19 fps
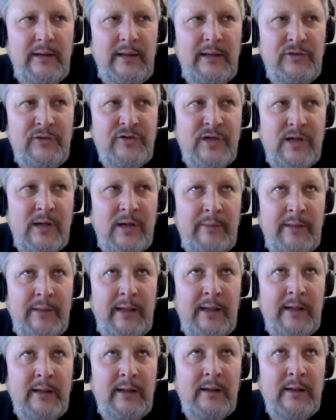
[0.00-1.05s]
is
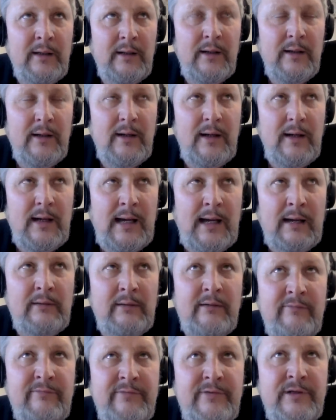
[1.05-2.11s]
coming out
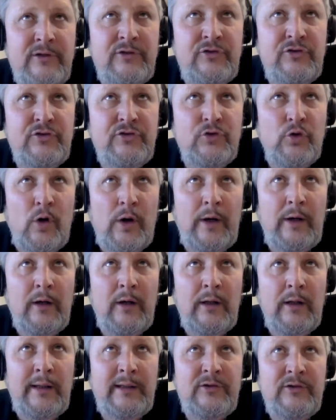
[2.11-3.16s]
of the
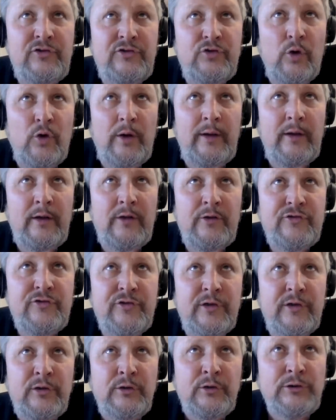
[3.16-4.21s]
soil in soil
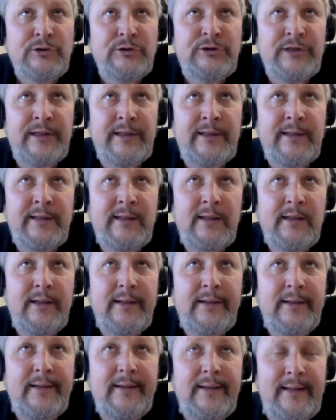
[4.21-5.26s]
solution
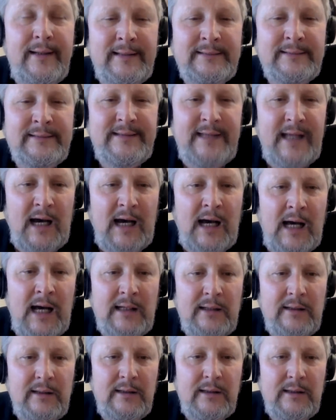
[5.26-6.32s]
is
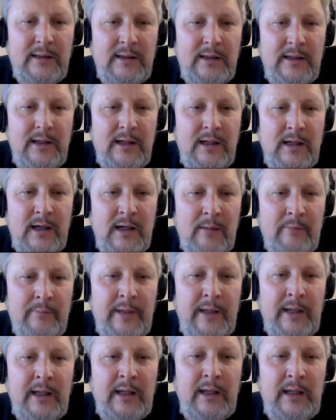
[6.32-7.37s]
not
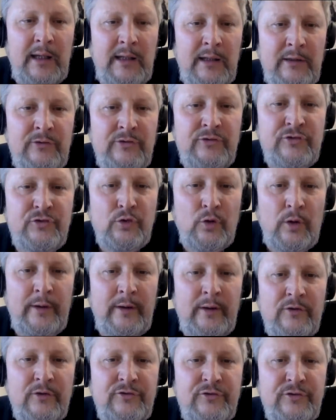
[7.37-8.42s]
coming in
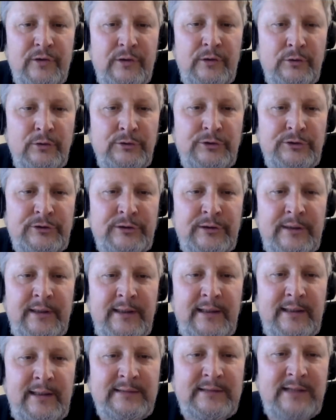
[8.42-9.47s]
soil solution.
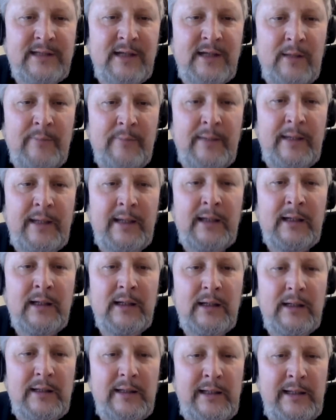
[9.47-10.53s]
It's coming
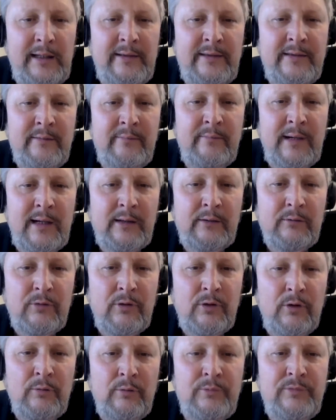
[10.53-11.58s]
in the
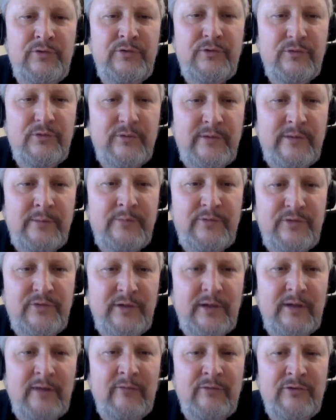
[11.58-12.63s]
microbes
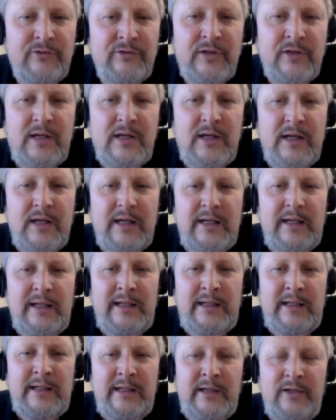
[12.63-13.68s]
themselves.
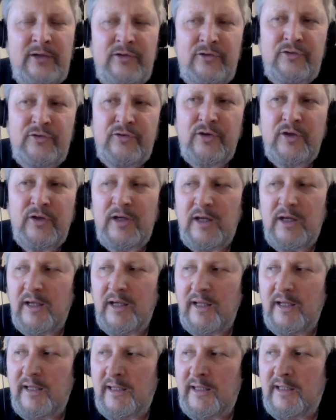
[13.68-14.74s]
It is,
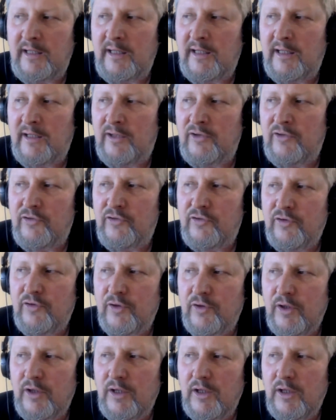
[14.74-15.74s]
it is,